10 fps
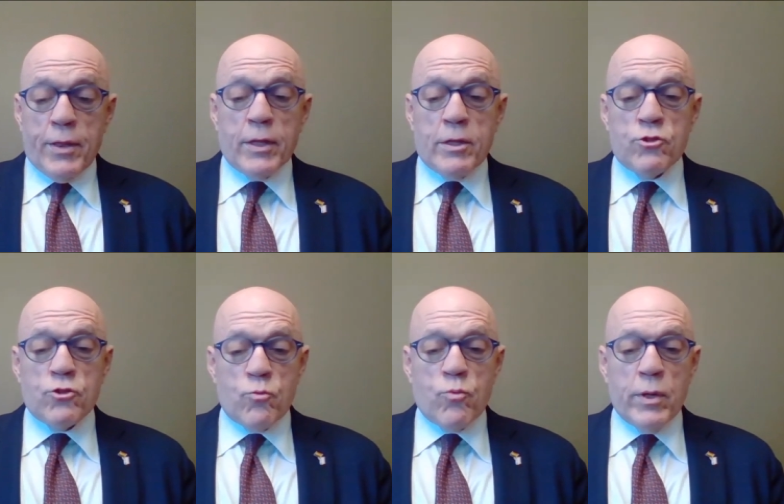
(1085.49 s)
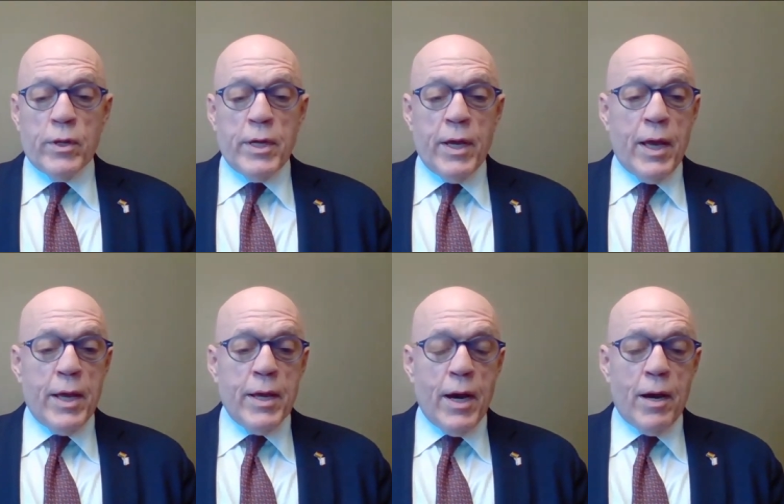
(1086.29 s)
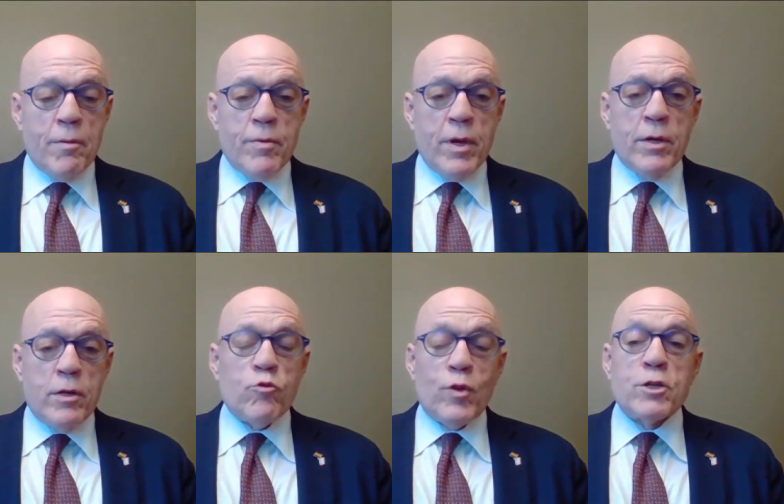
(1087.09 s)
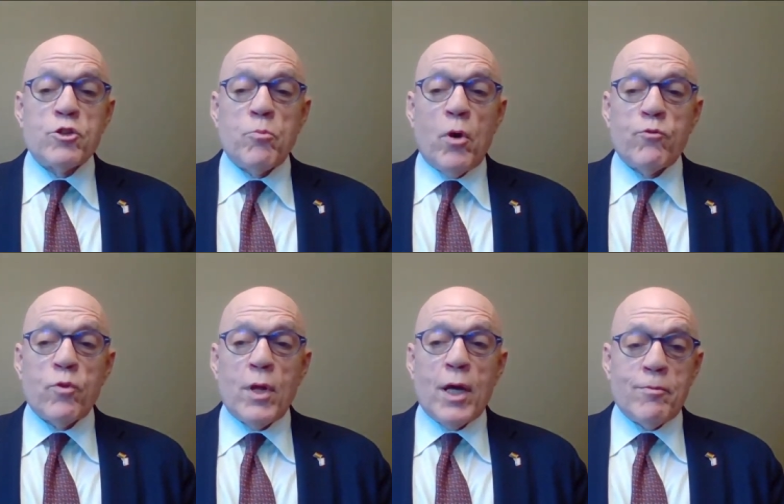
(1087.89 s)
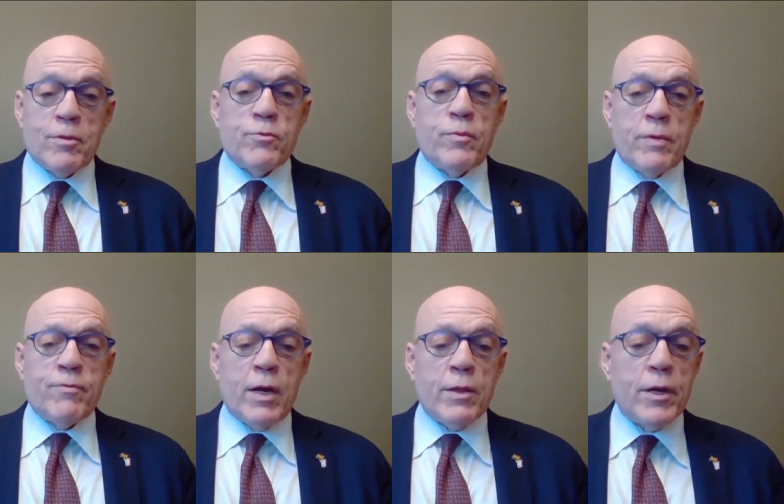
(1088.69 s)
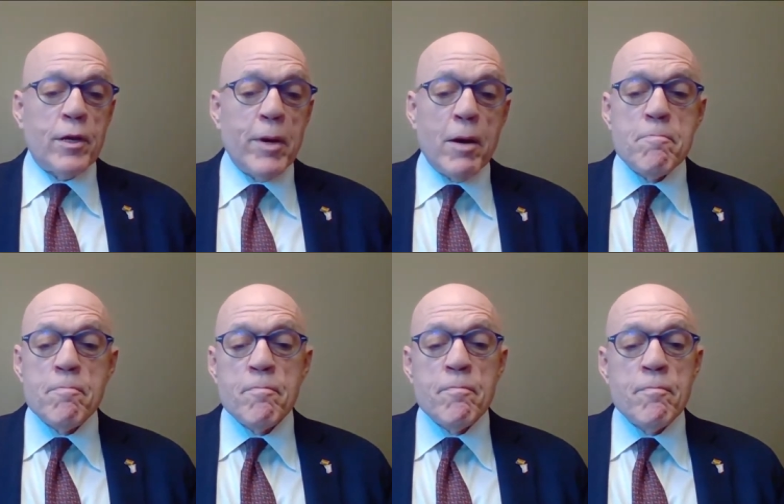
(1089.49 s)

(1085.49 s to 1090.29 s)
I think this is really a inflection point for a lot of us we've got to think about.